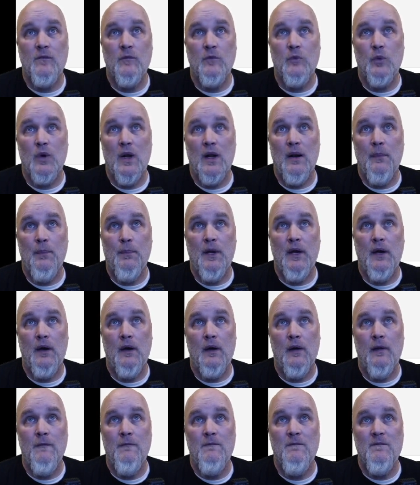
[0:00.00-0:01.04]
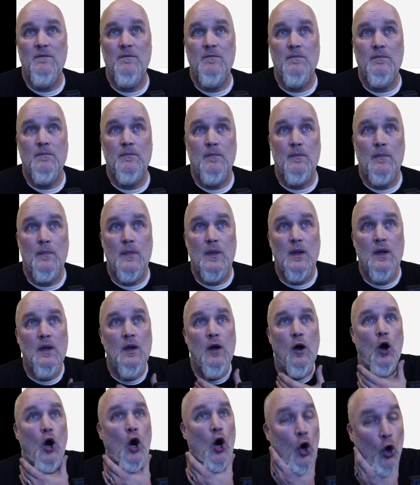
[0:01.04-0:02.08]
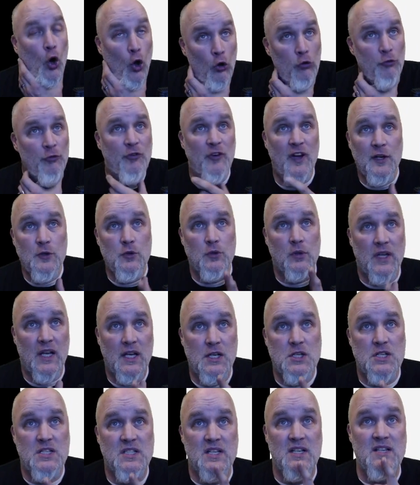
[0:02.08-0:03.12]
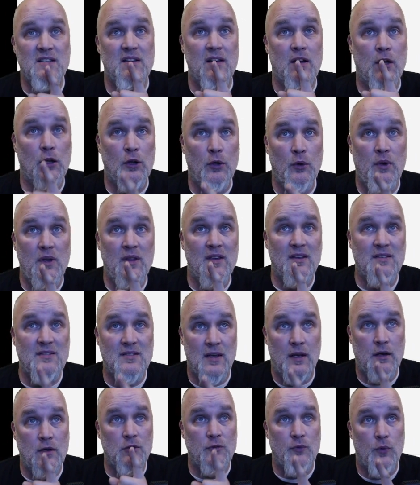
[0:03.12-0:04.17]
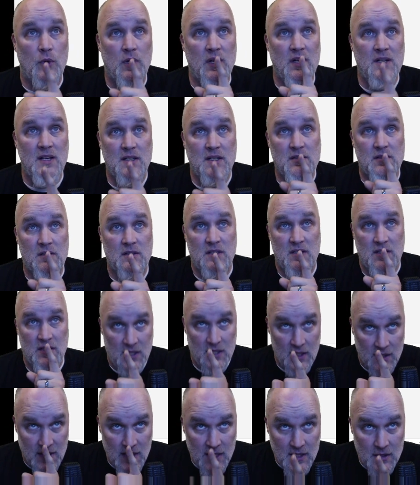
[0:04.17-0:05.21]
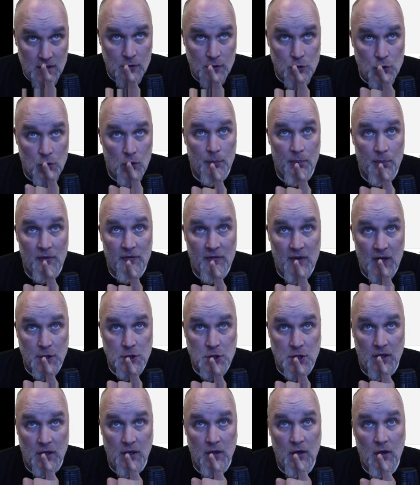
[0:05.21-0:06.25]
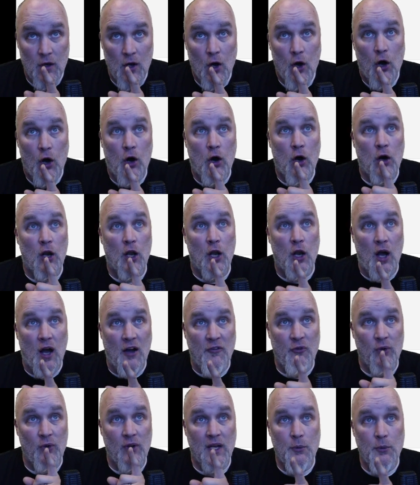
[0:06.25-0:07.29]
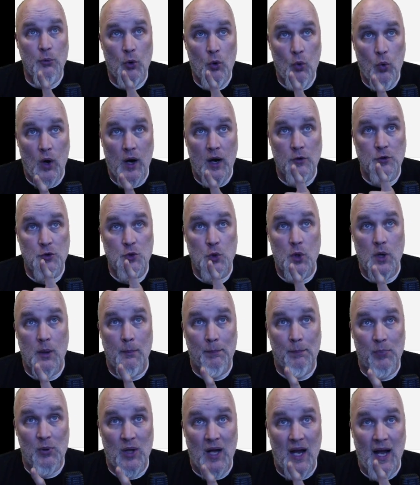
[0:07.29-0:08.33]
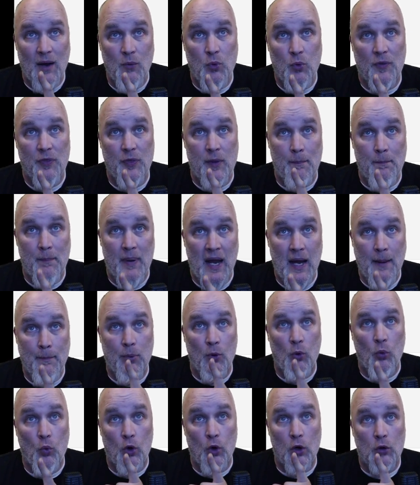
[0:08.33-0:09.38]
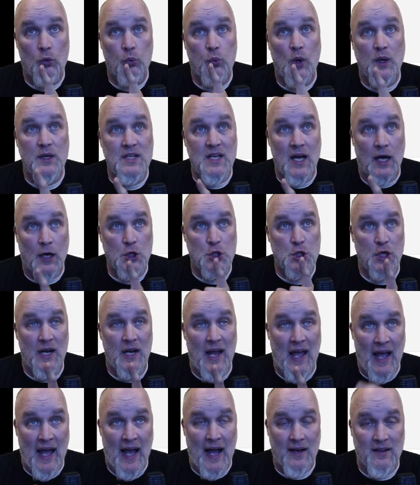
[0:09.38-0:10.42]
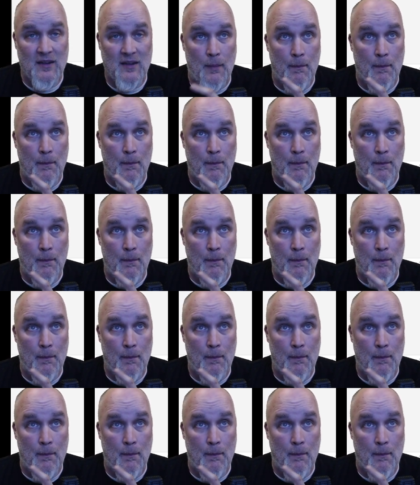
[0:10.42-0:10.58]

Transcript: right up here all federal agencies, including the Centers for Disease, Control and Prevention, are lawfully required to comply with the Paperwork Reduction Act, the